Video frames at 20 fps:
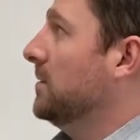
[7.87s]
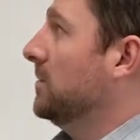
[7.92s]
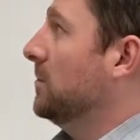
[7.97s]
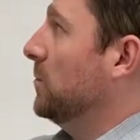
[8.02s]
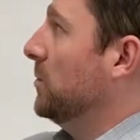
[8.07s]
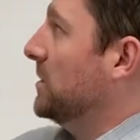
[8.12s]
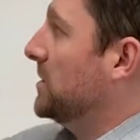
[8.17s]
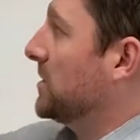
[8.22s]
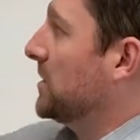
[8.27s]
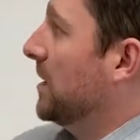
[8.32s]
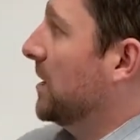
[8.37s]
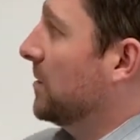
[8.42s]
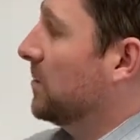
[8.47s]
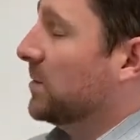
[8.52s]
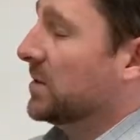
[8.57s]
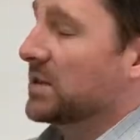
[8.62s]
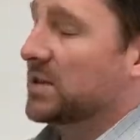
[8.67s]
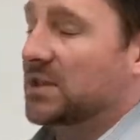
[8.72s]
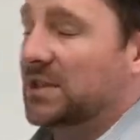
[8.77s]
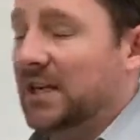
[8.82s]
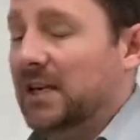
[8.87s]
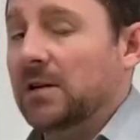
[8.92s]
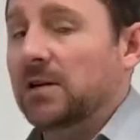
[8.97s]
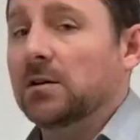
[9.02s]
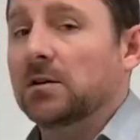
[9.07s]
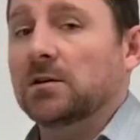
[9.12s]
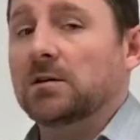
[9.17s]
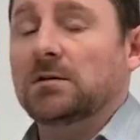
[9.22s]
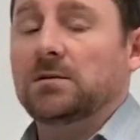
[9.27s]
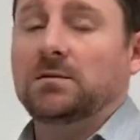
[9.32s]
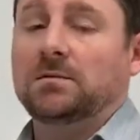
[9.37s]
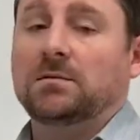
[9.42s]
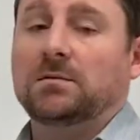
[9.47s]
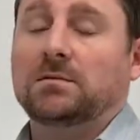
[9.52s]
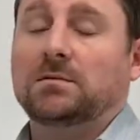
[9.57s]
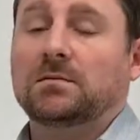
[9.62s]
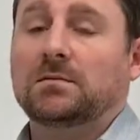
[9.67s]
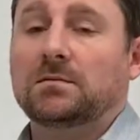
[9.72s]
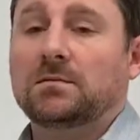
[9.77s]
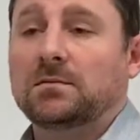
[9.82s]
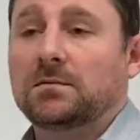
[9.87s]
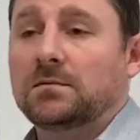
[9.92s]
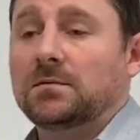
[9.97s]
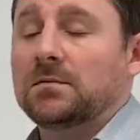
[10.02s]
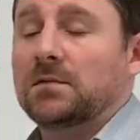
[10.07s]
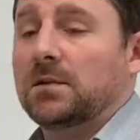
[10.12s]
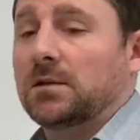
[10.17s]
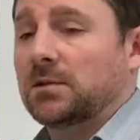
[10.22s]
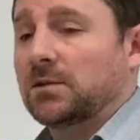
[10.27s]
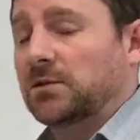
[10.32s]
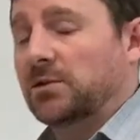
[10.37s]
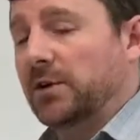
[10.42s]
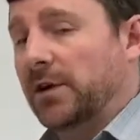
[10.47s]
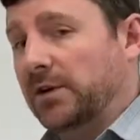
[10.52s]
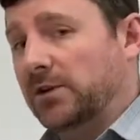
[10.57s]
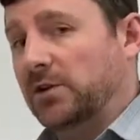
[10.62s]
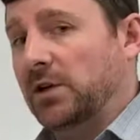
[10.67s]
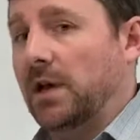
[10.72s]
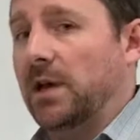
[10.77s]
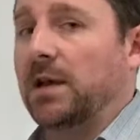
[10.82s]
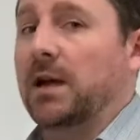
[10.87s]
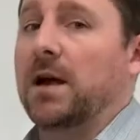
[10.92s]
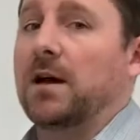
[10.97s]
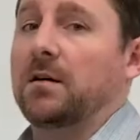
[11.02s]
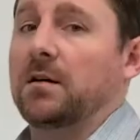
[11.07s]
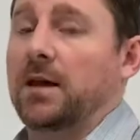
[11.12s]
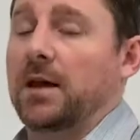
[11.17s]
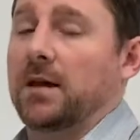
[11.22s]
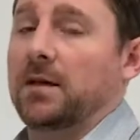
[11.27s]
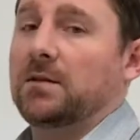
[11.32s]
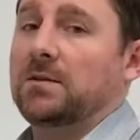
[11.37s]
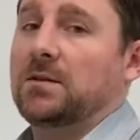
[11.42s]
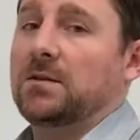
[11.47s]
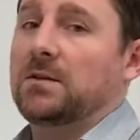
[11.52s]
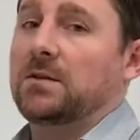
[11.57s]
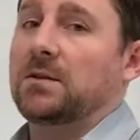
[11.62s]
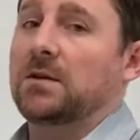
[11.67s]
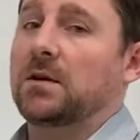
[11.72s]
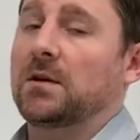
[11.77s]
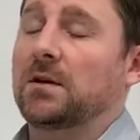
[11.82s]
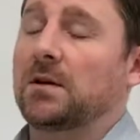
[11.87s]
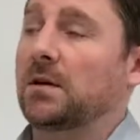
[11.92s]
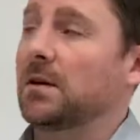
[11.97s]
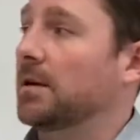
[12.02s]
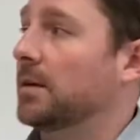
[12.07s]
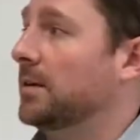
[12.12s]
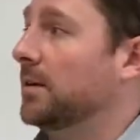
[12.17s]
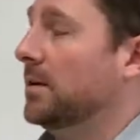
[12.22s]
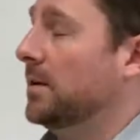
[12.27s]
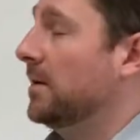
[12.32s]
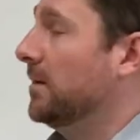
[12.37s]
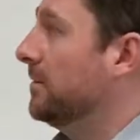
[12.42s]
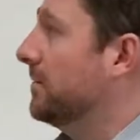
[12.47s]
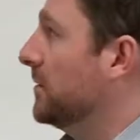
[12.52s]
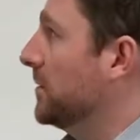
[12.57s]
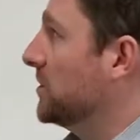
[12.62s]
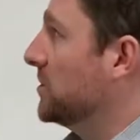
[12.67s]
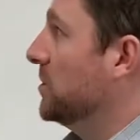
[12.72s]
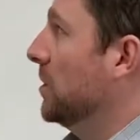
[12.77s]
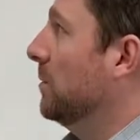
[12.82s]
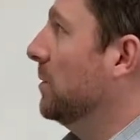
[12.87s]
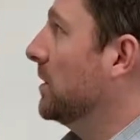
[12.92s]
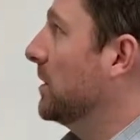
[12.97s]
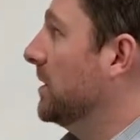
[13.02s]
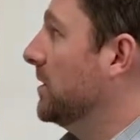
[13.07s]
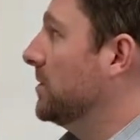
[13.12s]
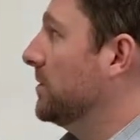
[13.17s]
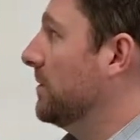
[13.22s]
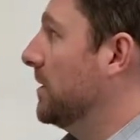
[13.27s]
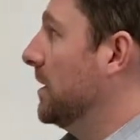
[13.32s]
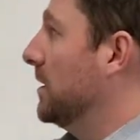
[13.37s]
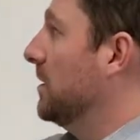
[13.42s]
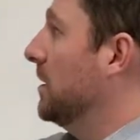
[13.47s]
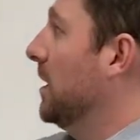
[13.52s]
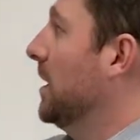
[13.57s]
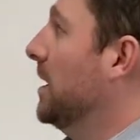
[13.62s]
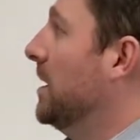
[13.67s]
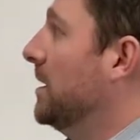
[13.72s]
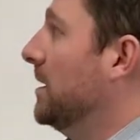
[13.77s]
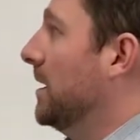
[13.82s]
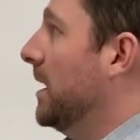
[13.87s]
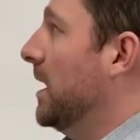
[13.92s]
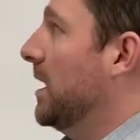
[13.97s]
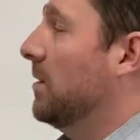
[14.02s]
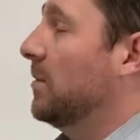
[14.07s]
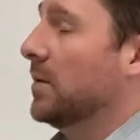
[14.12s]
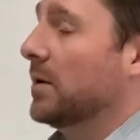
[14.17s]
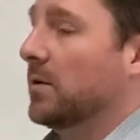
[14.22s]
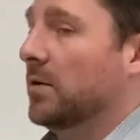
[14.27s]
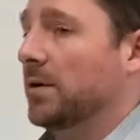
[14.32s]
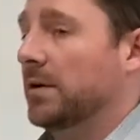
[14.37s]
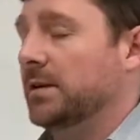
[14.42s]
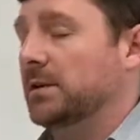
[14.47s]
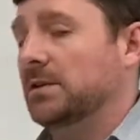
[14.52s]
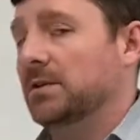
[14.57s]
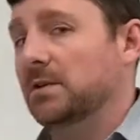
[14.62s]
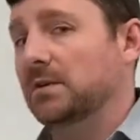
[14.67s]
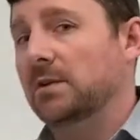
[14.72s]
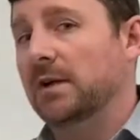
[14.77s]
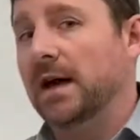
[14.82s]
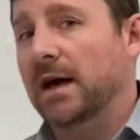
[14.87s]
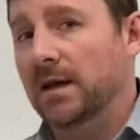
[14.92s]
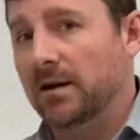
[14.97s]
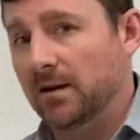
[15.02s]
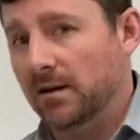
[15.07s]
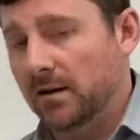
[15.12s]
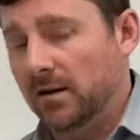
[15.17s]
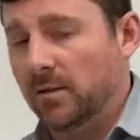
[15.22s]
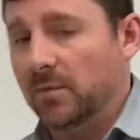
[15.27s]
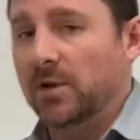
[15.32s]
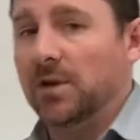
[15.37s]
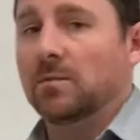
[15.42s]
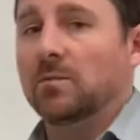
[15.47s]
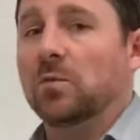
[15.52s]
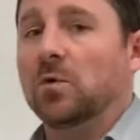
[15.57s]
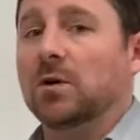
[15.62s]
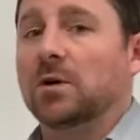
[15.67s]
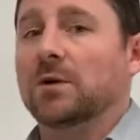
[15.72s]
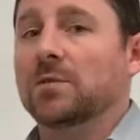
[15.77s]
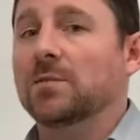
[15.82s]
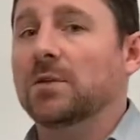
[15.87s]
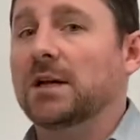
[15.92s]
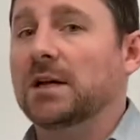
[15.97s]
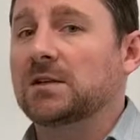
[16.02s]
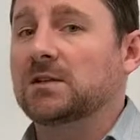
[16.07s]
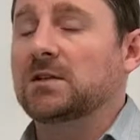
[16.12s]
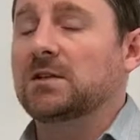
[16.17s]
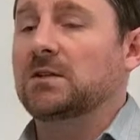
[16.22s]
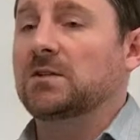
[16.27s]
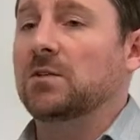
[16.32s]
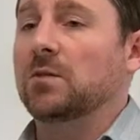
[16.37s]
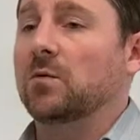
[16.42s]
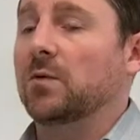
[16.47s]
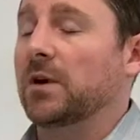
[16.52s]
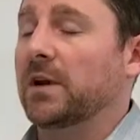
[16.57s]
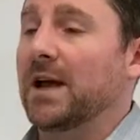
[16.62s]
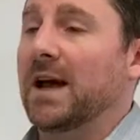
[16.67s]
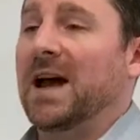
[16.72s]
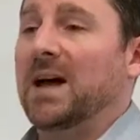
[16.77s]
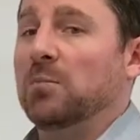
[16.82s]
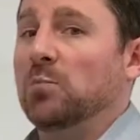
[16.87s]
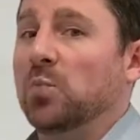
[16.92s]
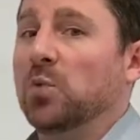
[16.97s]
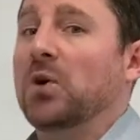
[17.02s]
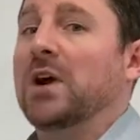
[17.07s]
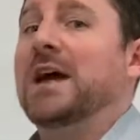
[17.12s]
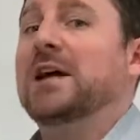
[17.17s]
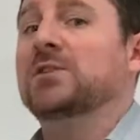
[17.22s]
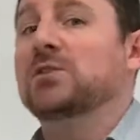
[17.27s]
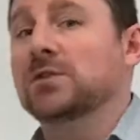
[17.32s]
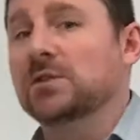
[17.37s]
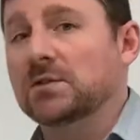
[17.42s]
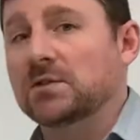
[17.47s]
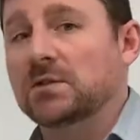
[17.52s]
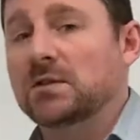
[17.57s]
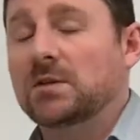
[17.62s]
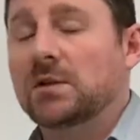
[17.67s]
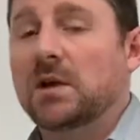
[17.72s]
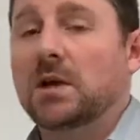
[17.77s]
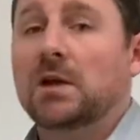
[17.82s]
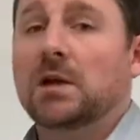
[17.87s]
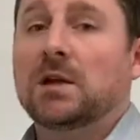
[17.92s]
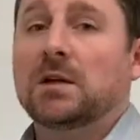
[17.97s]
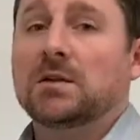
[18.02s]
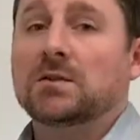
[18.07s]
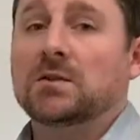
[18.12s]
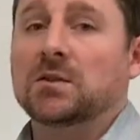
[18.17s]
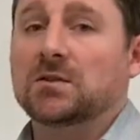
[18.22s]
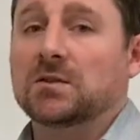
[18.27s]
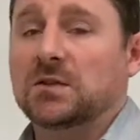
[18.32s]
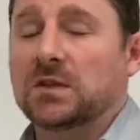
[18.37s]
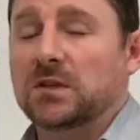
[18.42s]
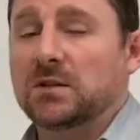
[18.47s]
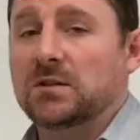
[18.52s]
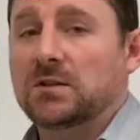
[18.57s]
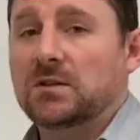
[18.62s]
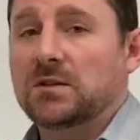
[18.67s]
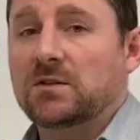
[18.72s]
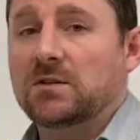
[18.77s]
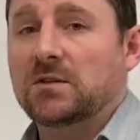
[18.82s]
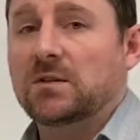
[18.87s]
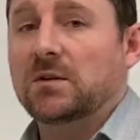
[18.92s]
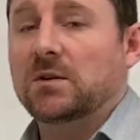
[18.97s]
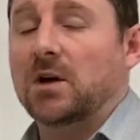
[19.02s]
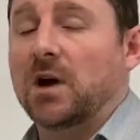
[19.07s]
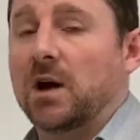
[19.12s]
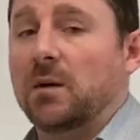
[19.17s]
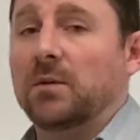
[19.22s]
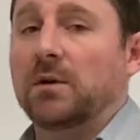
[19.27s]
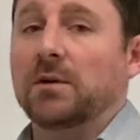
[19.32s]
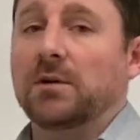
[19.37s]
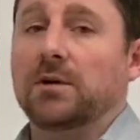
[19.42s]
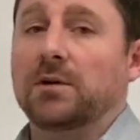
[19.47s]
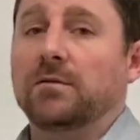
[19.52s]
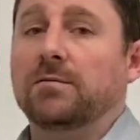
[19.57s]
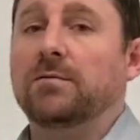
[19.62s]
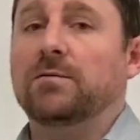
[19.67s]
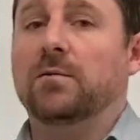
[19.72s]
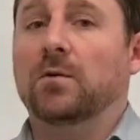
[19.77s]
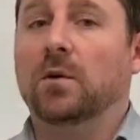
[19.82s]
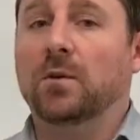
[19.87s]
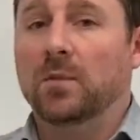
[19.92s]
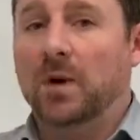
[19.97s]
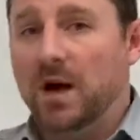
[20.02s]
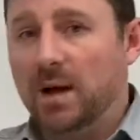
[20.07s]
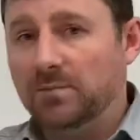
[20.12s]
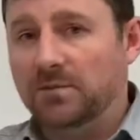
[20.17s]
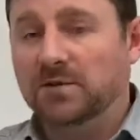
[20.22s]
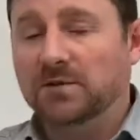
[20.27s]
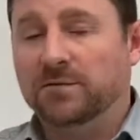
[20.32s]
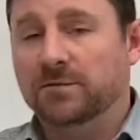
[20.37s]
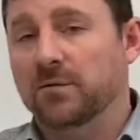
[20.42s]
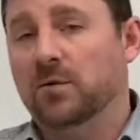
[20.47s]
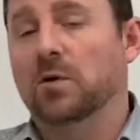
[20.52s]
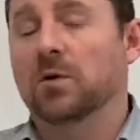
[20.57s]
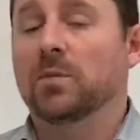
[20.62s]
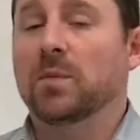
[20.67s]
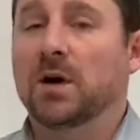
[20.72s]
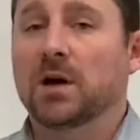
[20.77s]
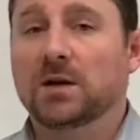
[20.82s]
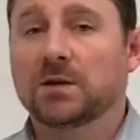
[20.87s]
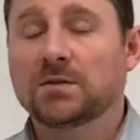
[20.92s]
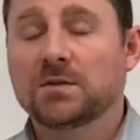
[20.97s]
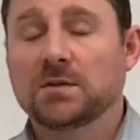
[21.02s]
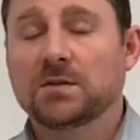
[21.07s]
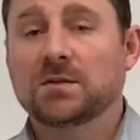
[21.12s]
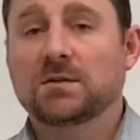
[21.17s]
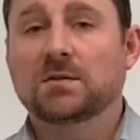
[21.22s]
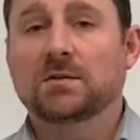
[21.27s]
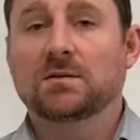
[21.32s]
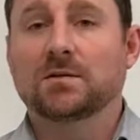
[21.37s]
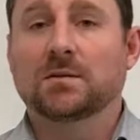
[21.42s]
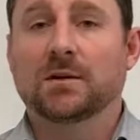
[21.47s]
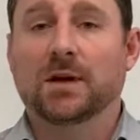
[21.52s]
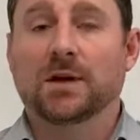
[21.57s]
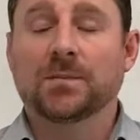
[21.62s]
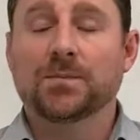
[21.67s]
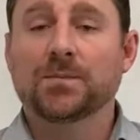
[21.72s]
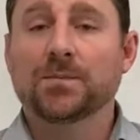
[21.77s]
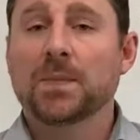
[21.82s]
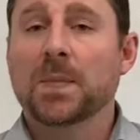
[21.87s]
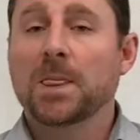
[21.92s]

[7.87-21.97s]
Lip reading: We started with single straight chain alkanes in the first nomenclature video. Now we're going to add a little bit more complexity to it. We're gonna add branches. So since carbon can form up to 4 bonds, right?